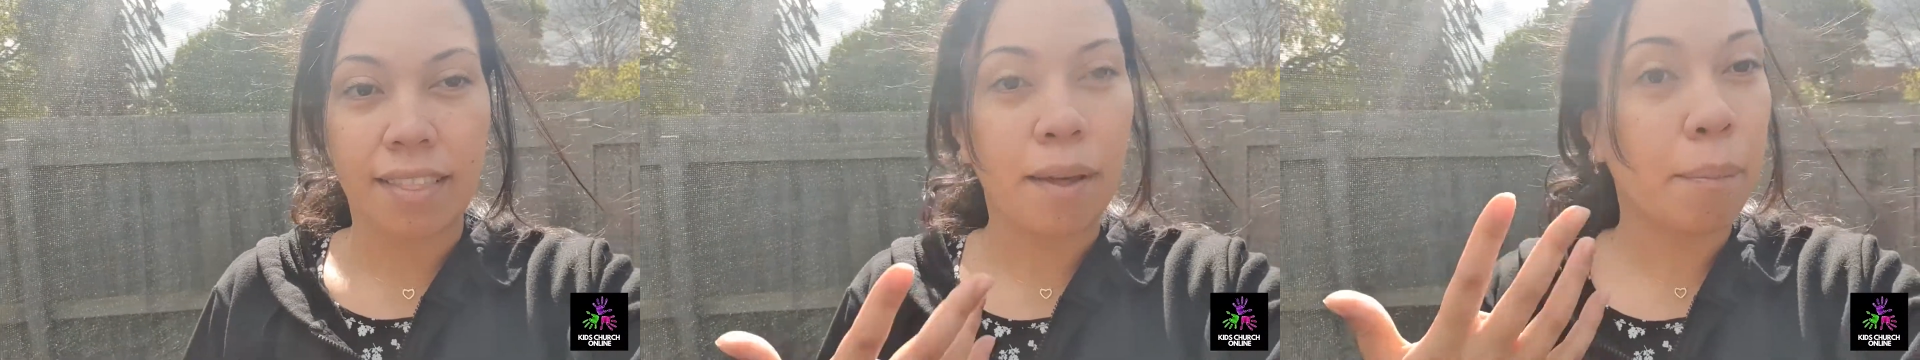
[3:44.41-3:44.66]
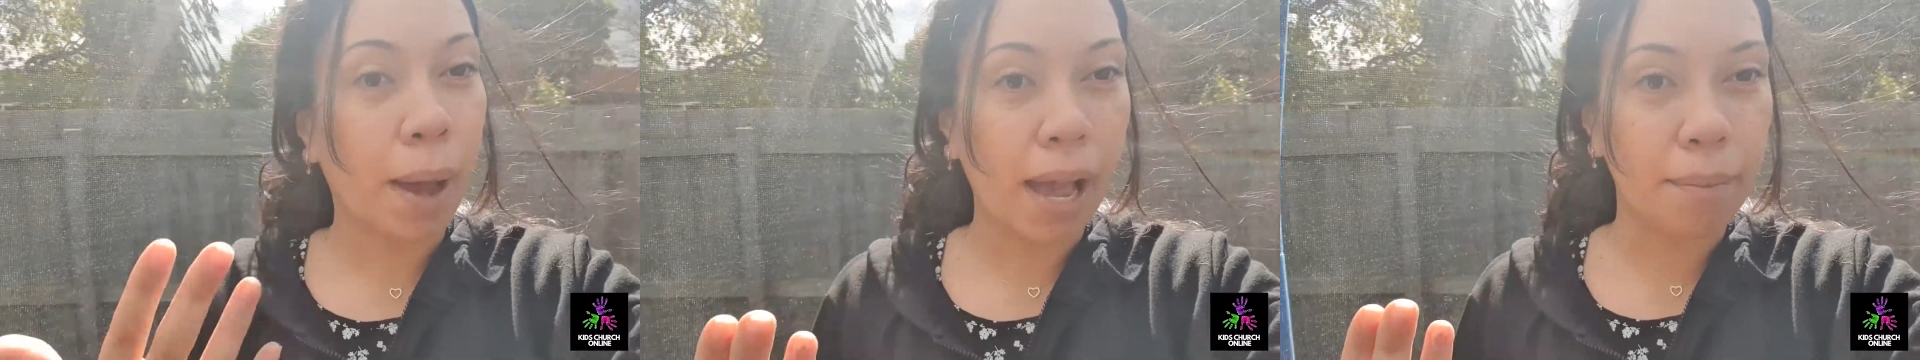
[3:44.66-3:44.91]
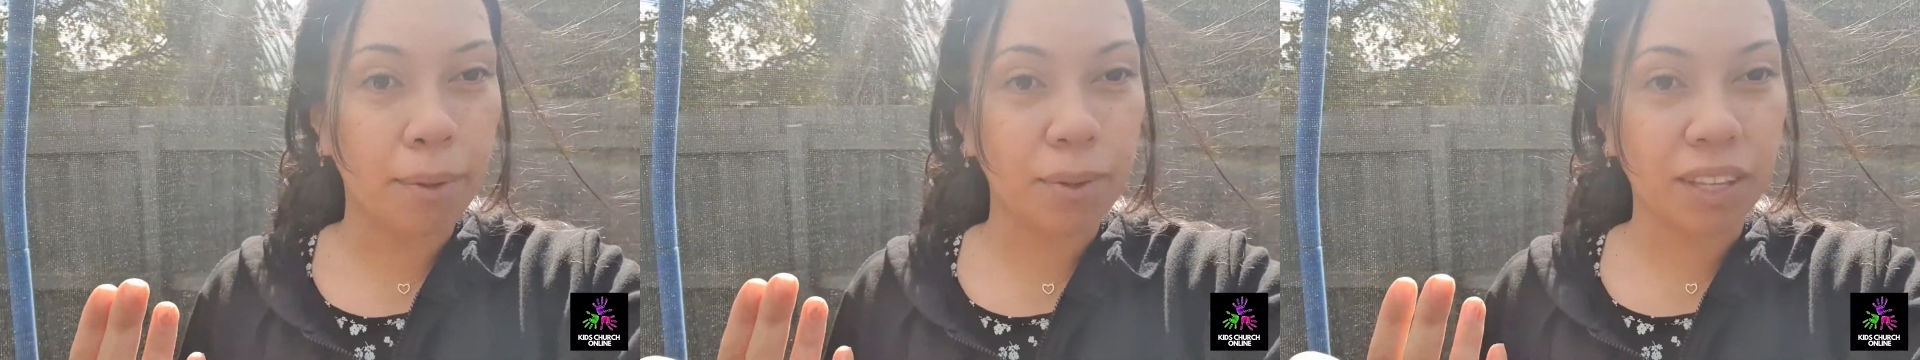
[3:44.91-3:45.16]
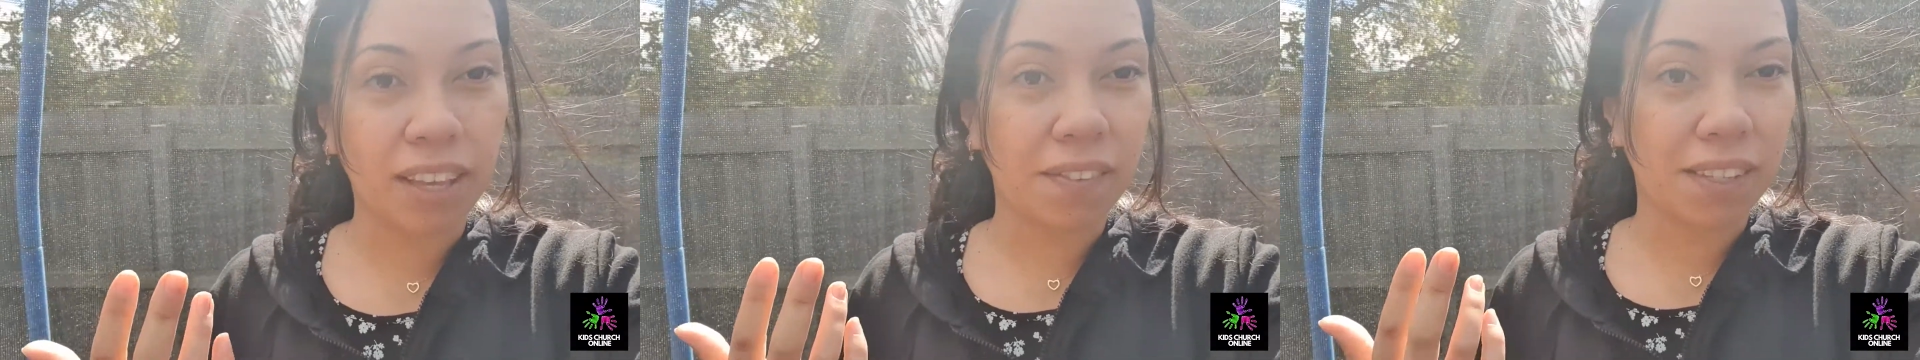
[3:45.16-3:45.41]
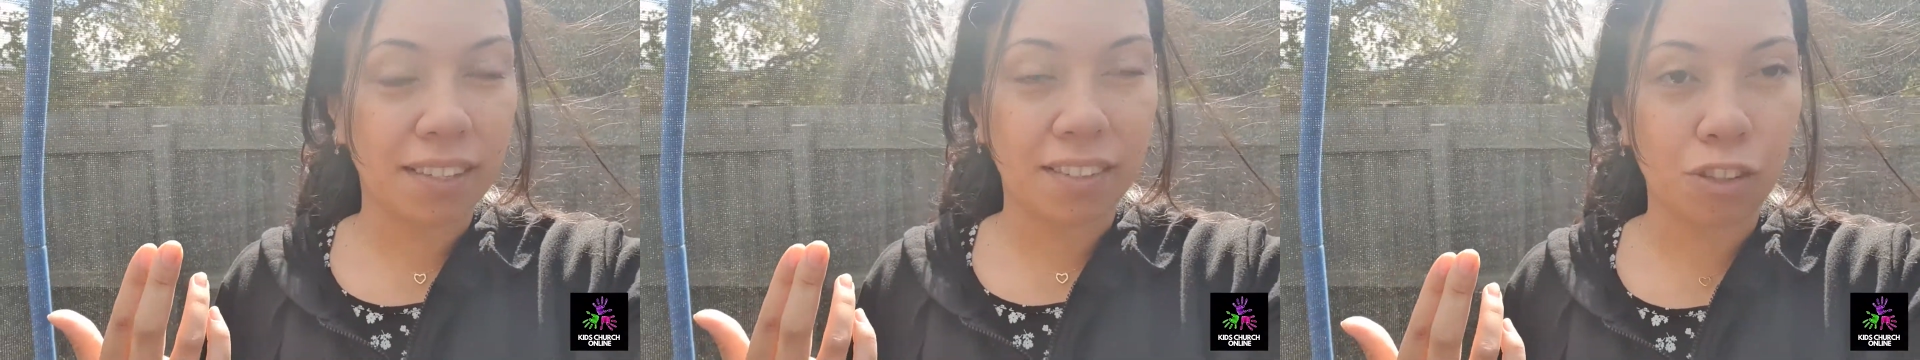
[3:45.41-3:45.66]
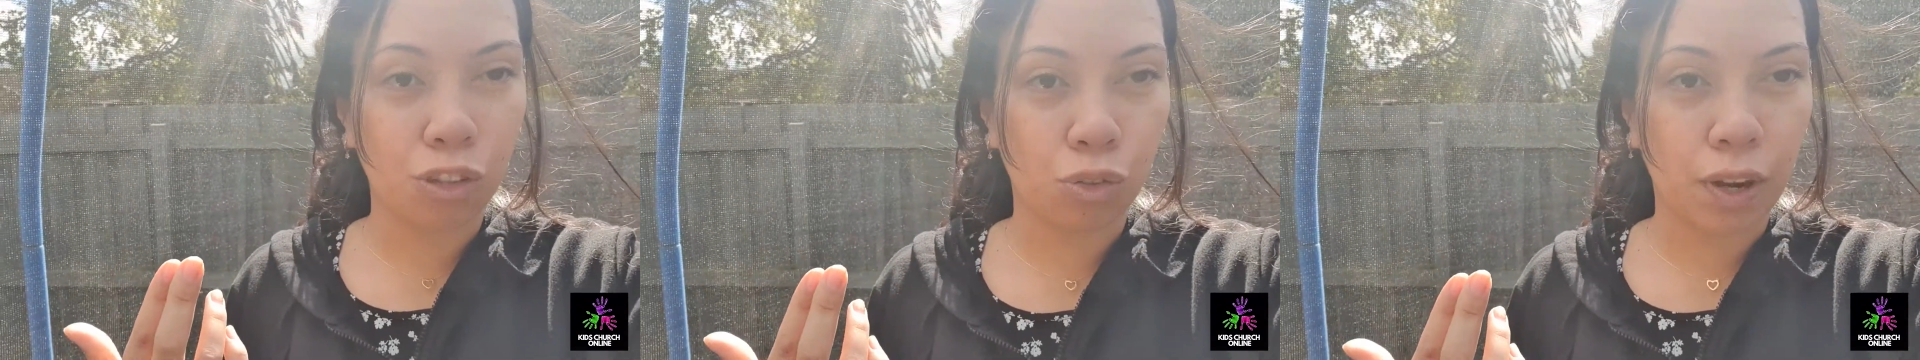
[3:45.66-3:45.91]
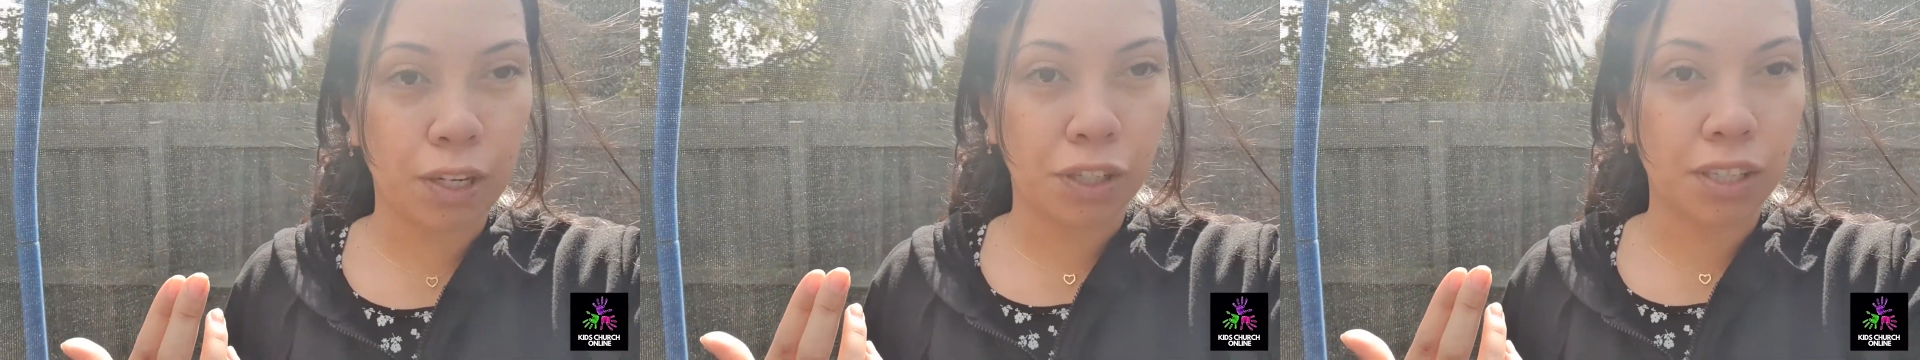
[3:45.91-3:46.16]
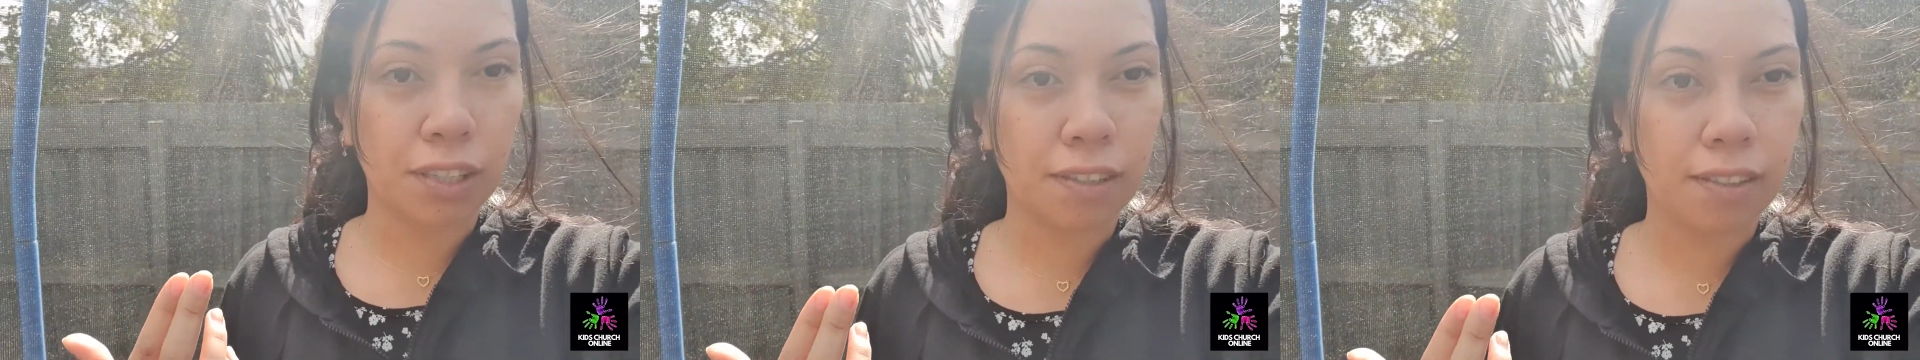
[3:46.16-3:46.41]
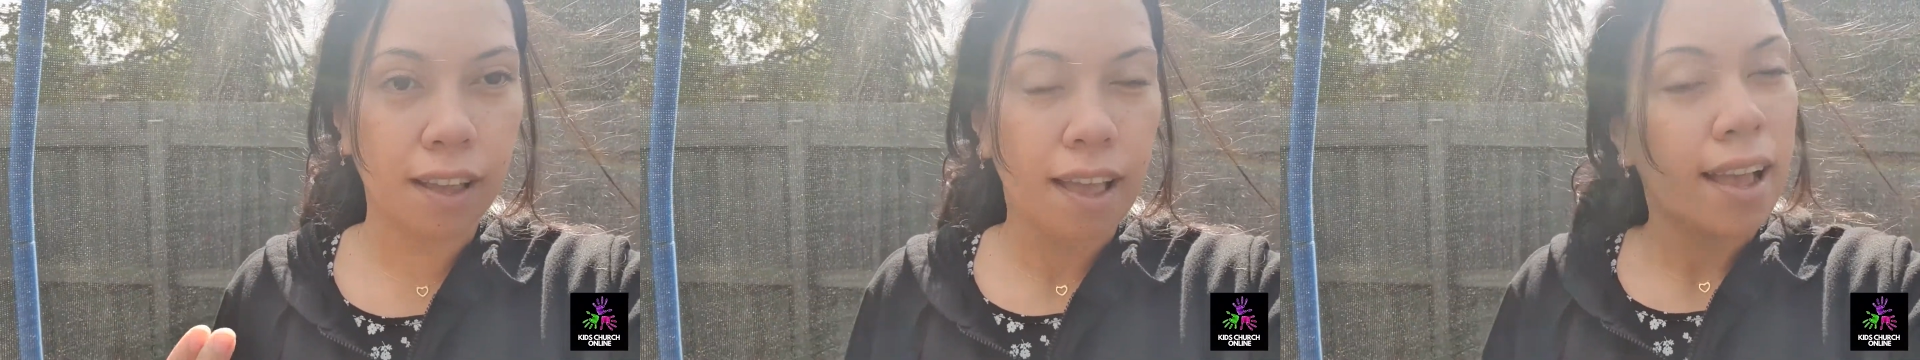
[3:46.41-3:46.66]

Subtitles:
The Bible gives us instructions.